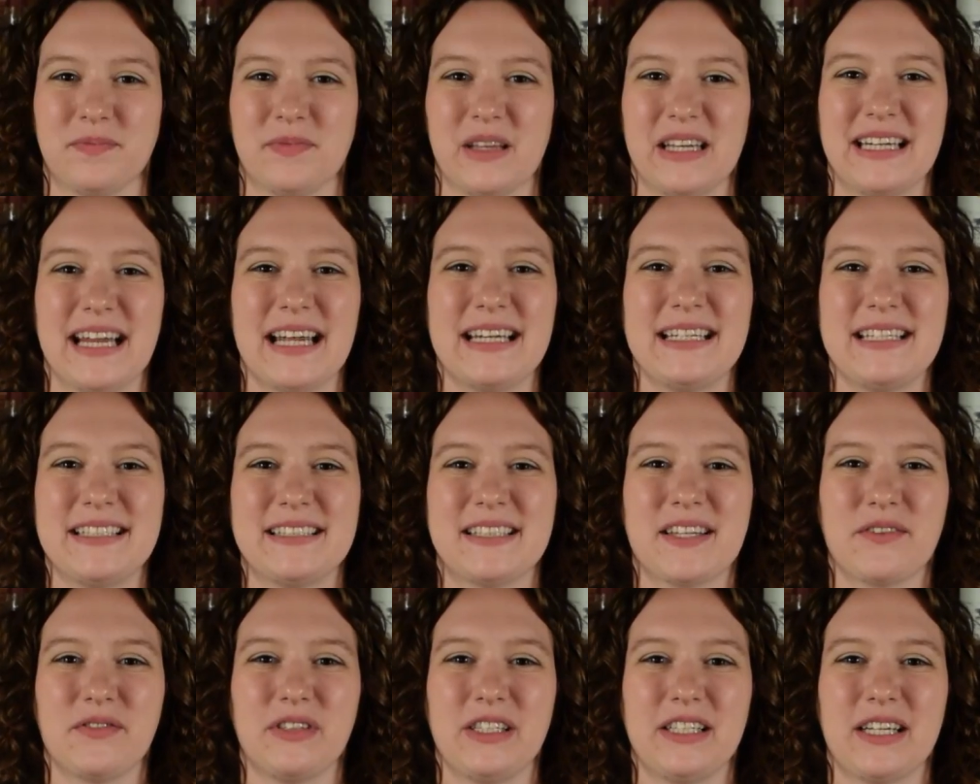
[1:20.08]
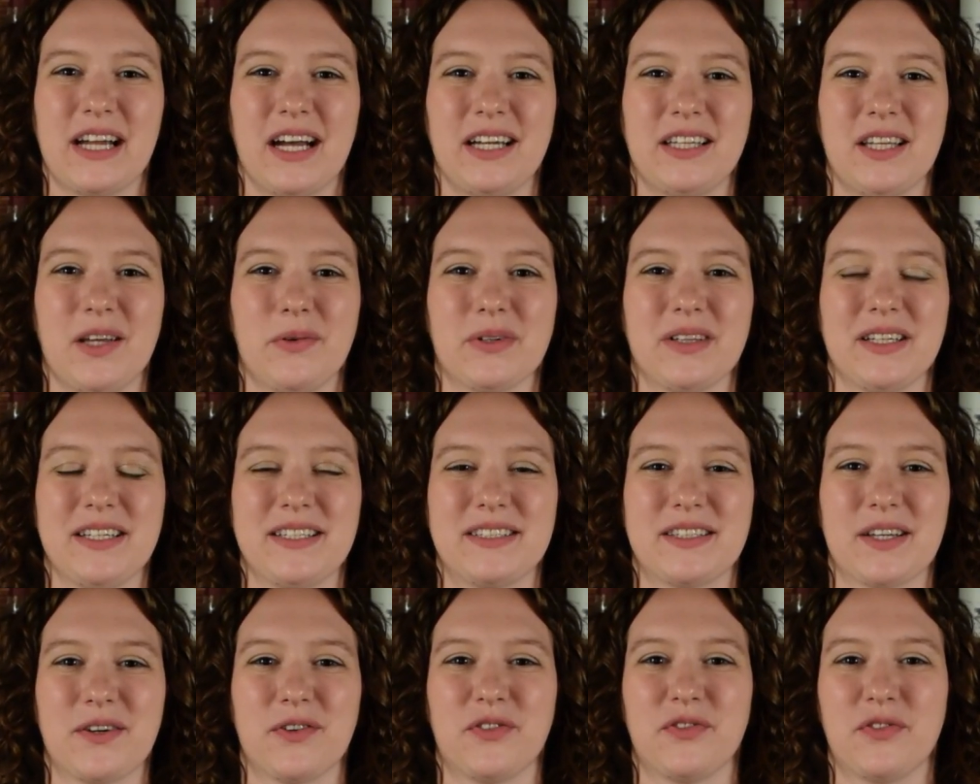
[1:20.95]
In 1979, they released
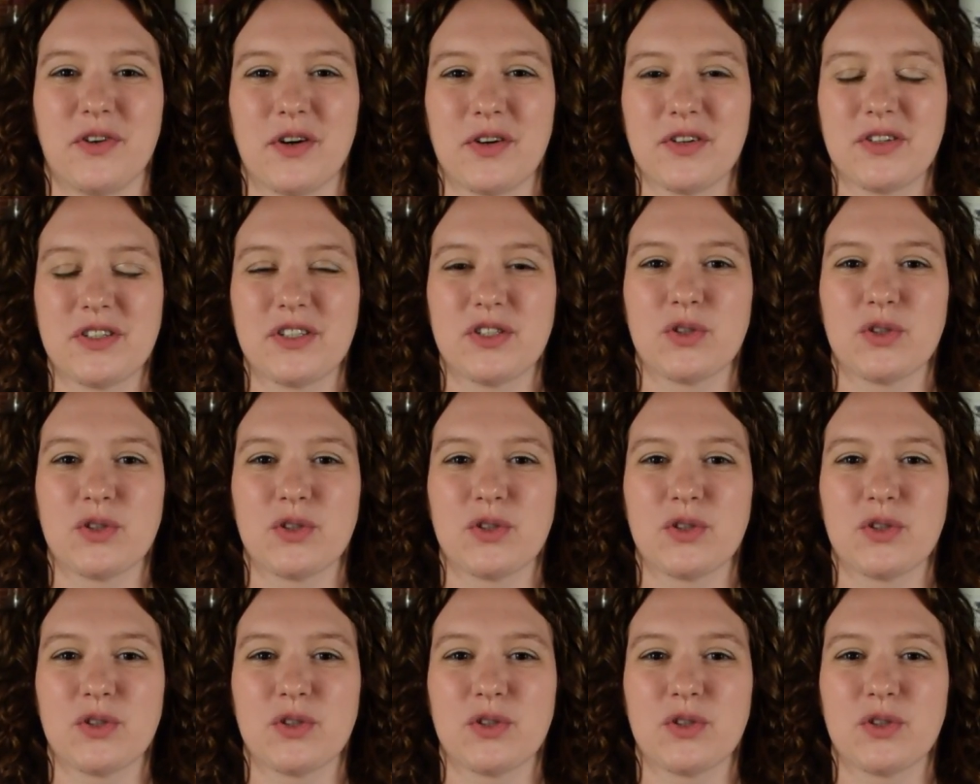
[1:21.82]
their first